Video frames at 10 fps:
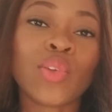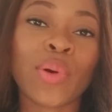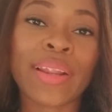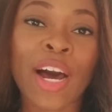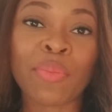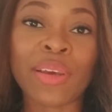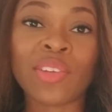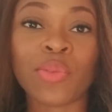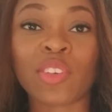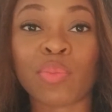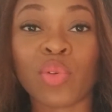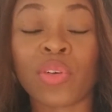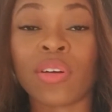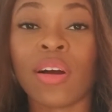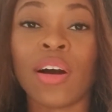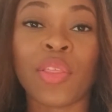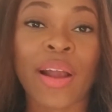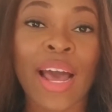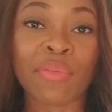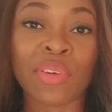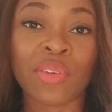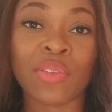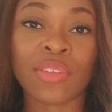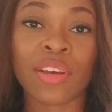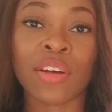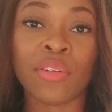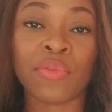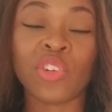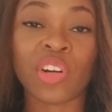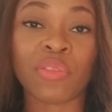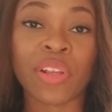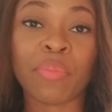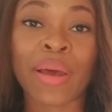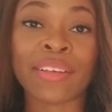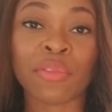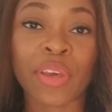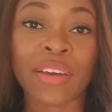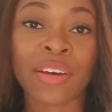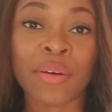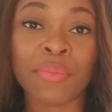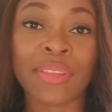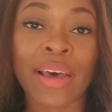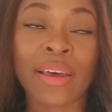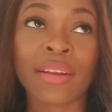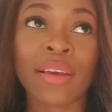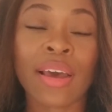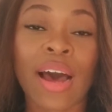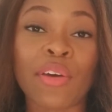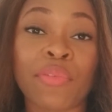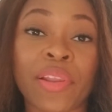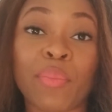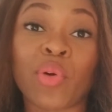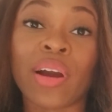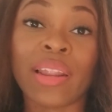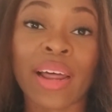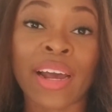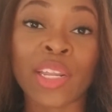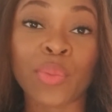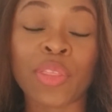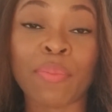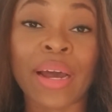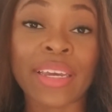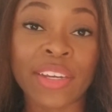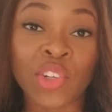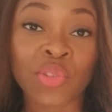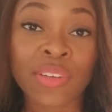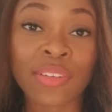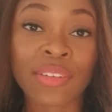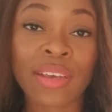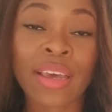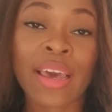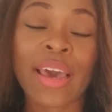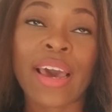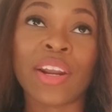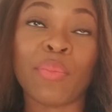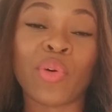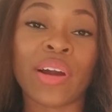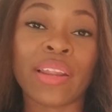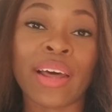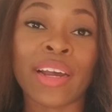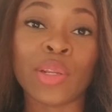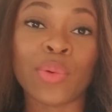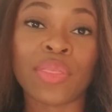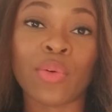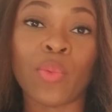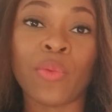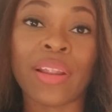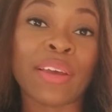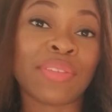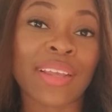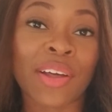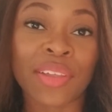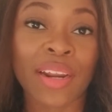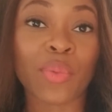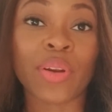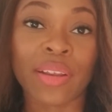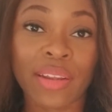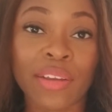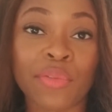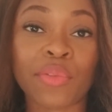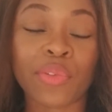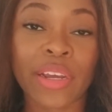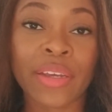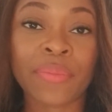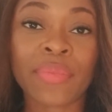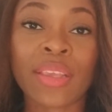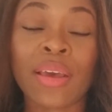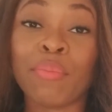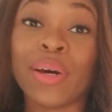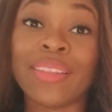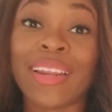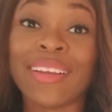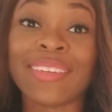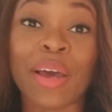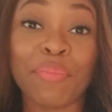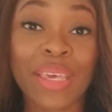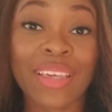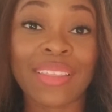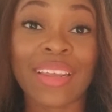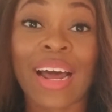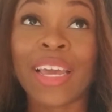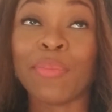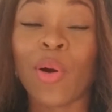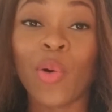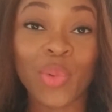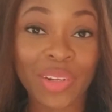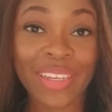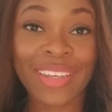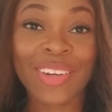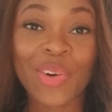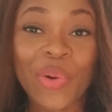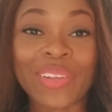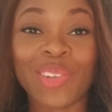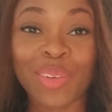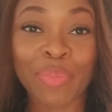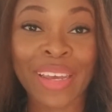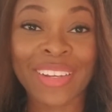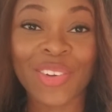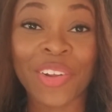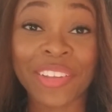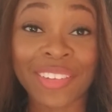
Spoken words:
to allow me to explore other avenues of generating passive income that I feel are more aligned with my interest and are more aligned with the lifestyle that I want to live, right? But that does not mean that I am only going to depend